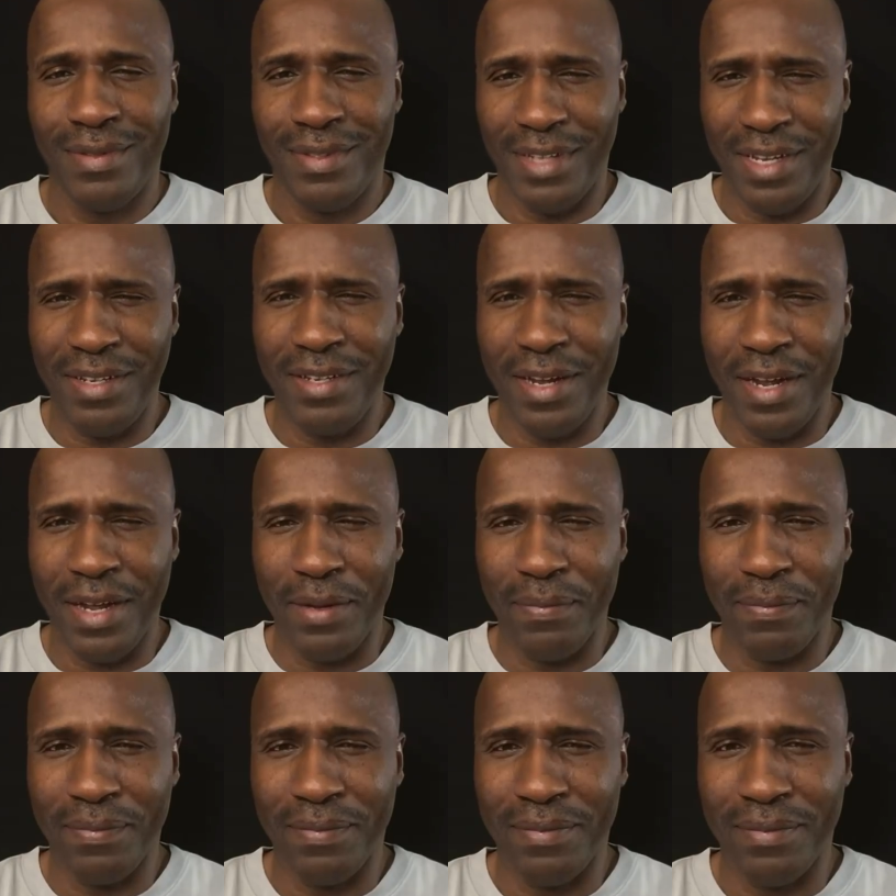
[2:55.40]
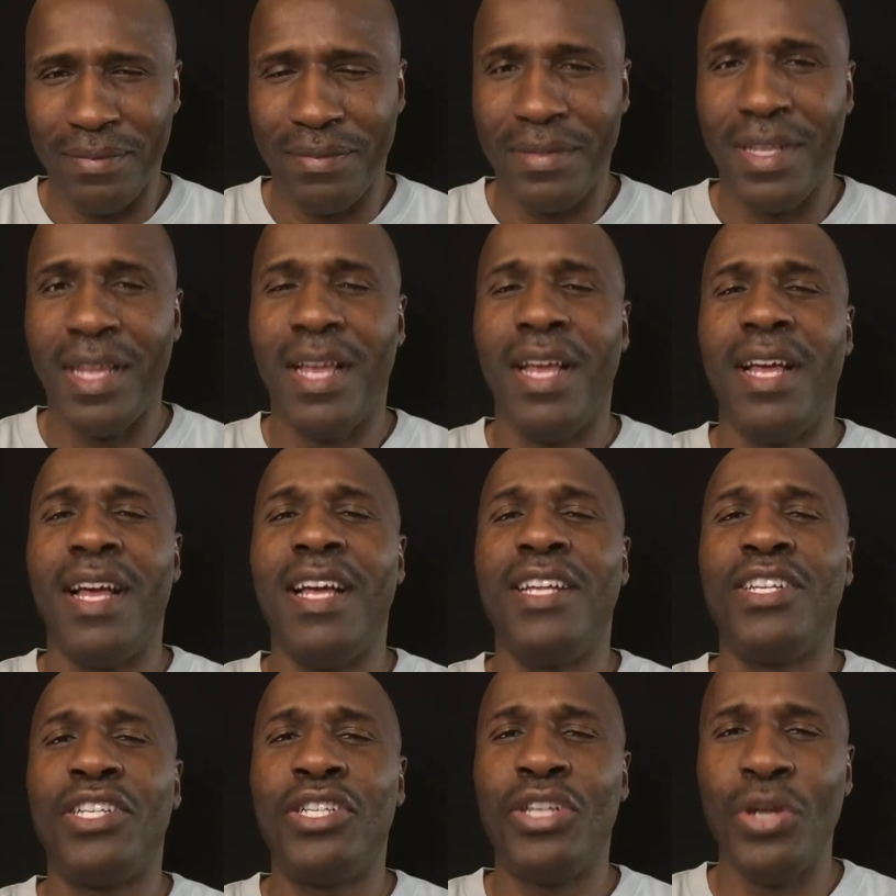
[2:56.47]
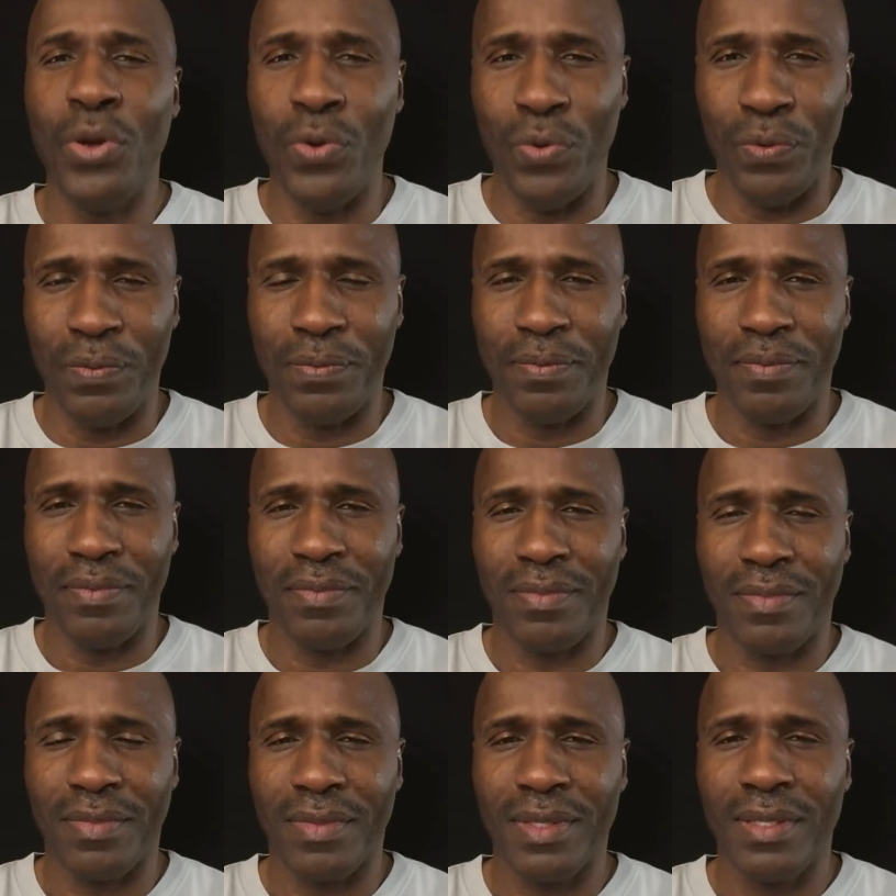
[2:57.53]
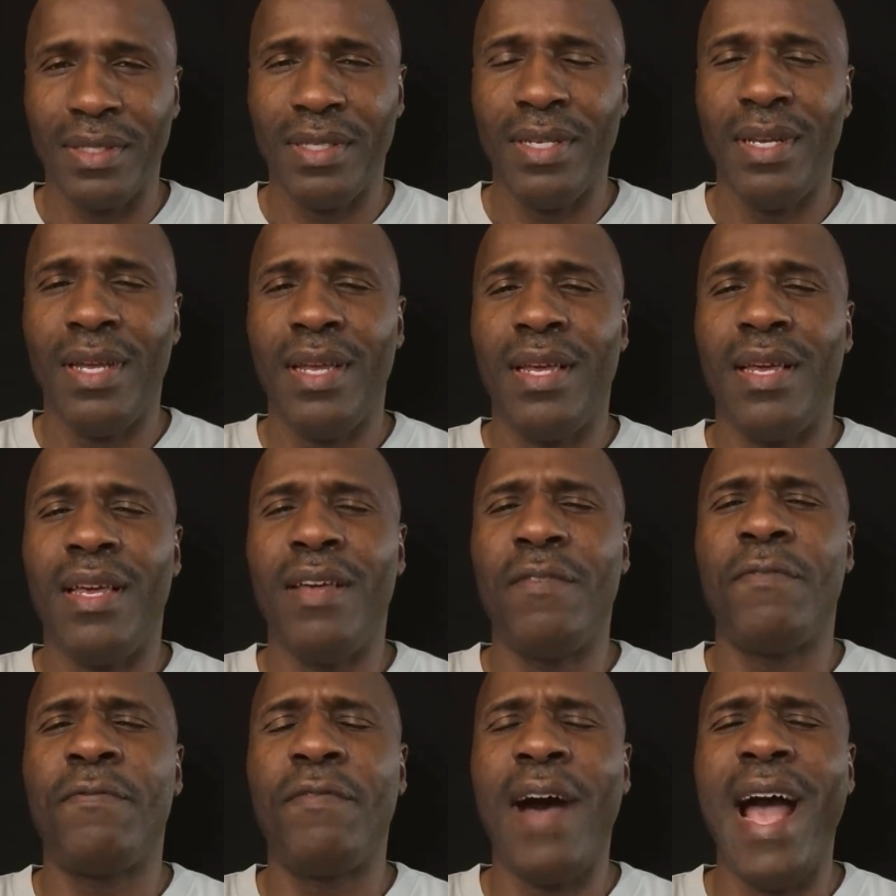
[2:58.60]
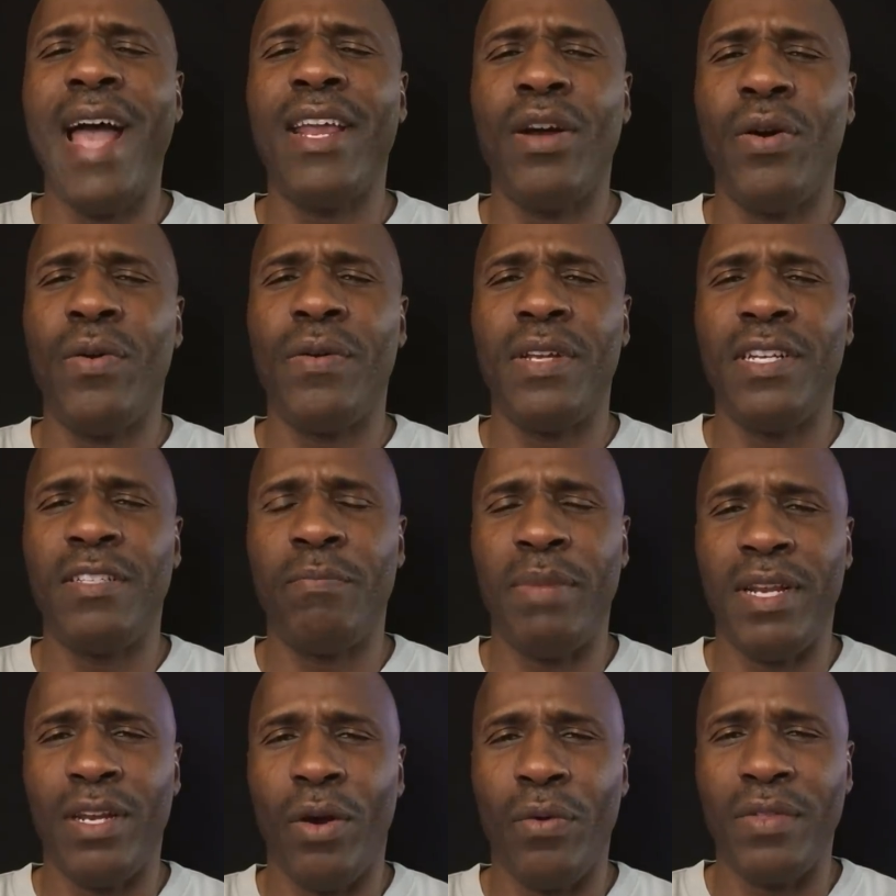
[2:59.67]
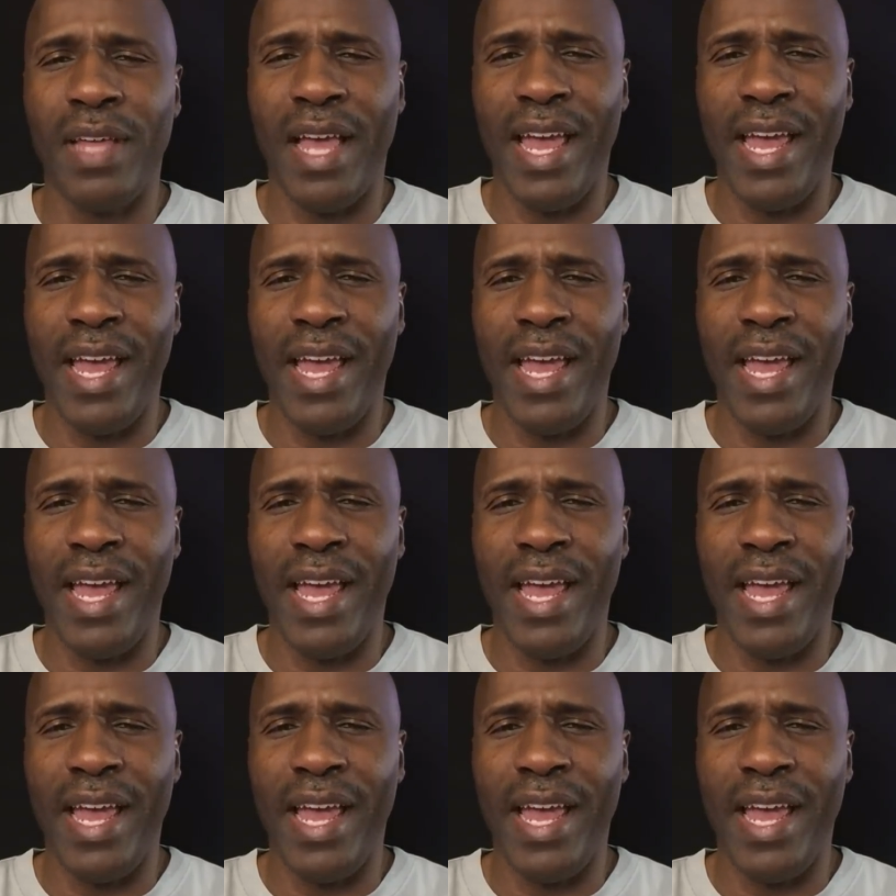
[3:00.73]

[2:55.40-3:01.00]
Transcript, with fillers: Take your time. Two, if Fido is below the